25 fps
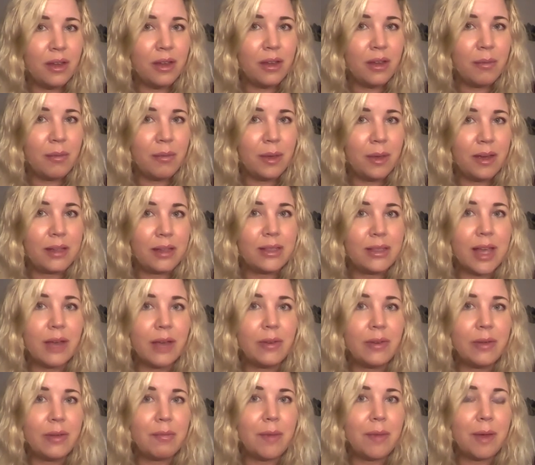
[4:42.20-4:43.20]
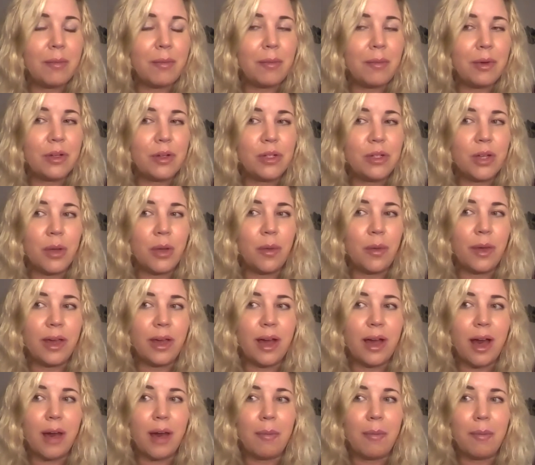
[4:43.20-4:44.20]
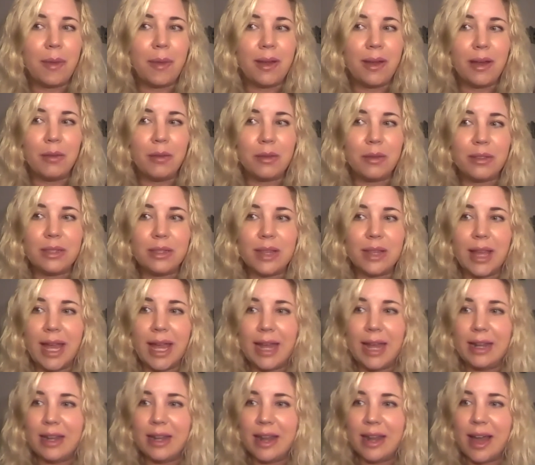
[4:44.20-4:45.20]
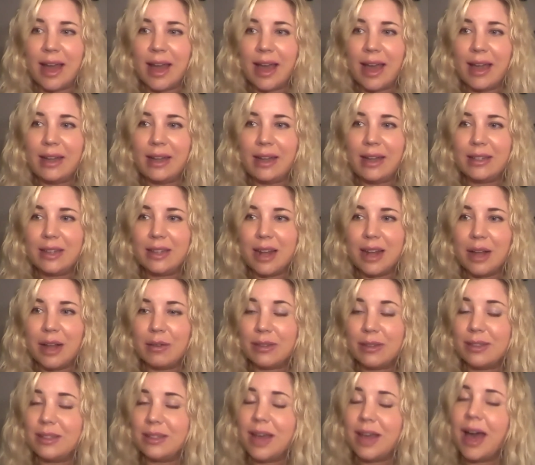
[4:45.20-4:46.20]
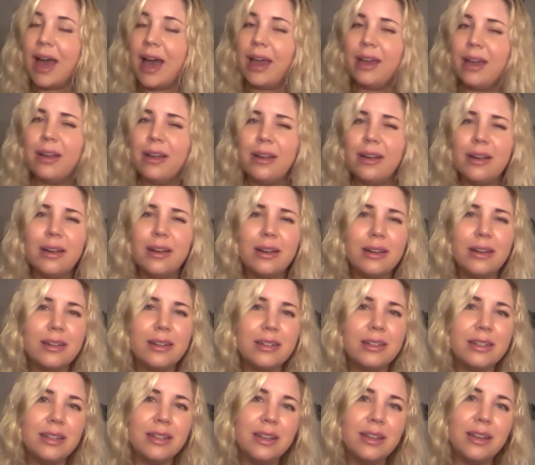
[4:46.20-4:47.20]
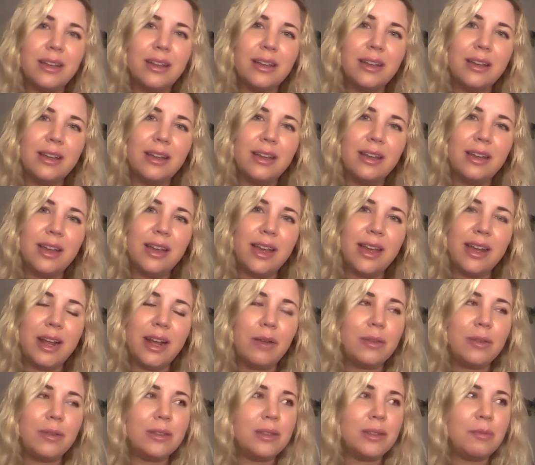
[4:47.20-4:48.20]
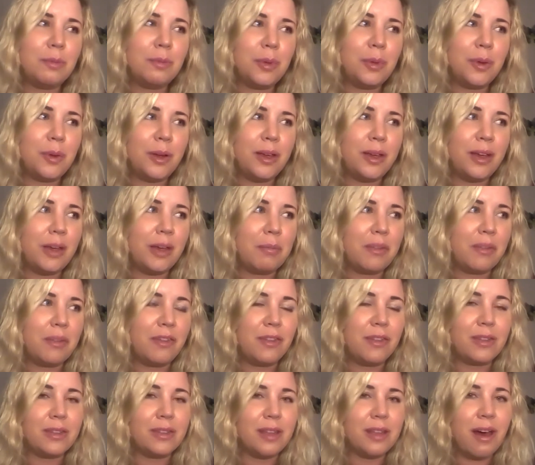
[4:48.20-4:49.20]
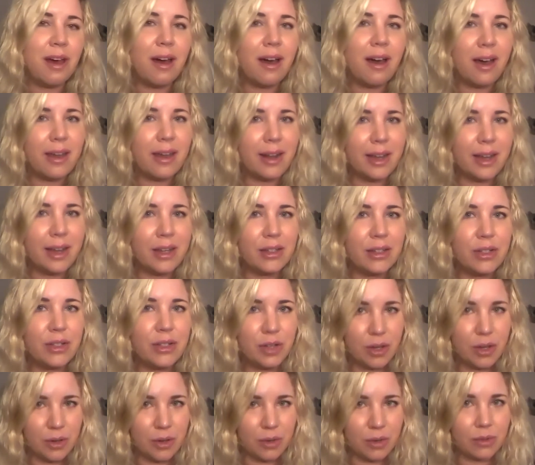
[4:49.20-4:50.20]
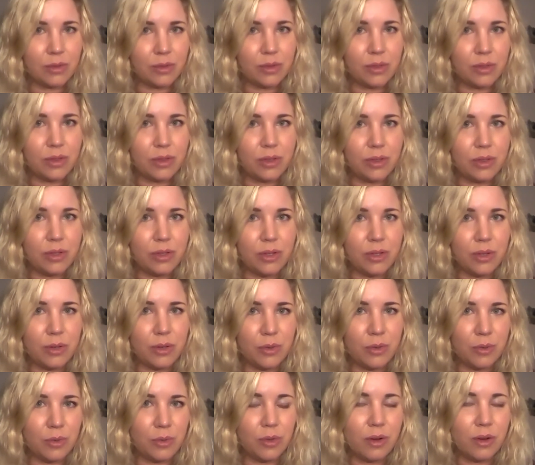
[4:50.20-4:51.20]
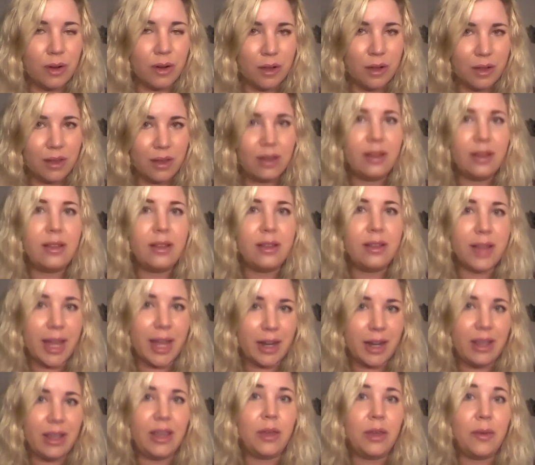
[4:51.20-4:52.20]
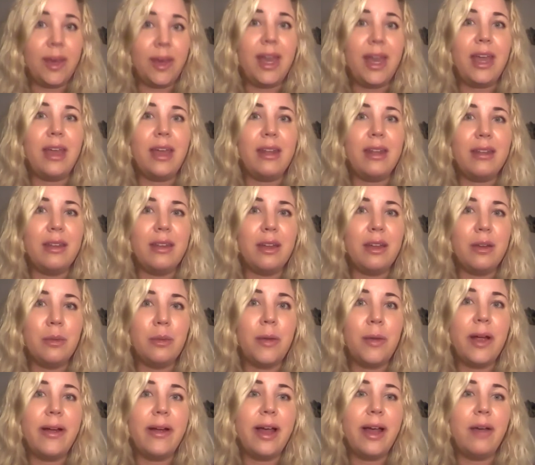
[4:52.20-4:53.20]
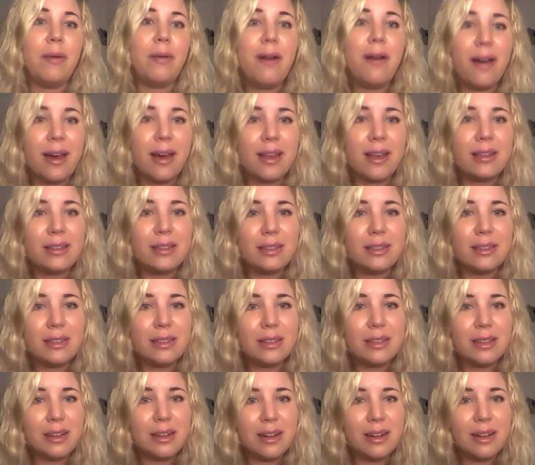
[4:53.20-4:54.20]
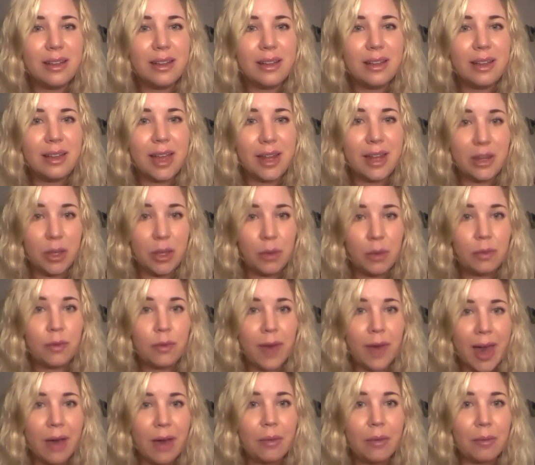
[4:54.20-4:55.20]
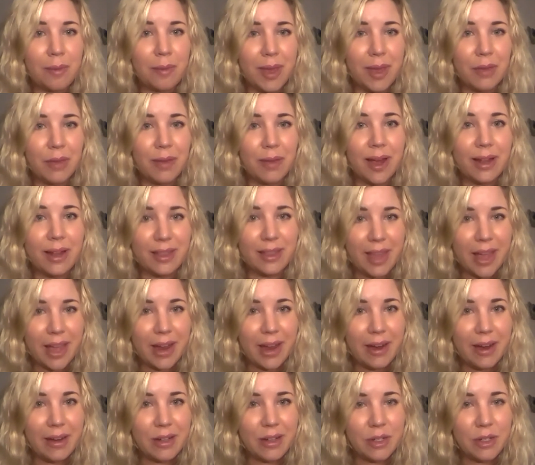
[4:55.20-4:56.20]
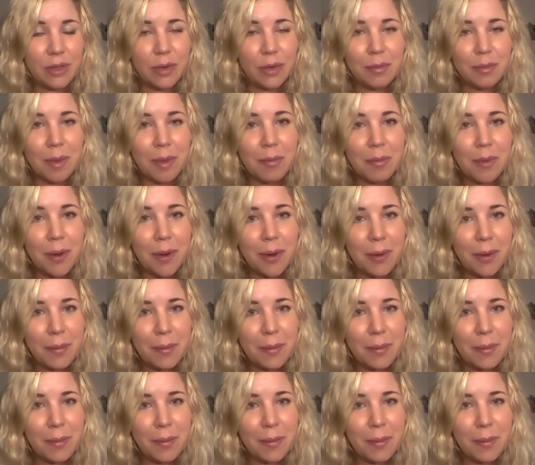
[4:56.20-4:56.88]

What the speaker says: because I remember showing up and it was late night and I was tired and I wasn't putting up a facade. I chose to let you in on where I was, and you found me right there. Do you remember?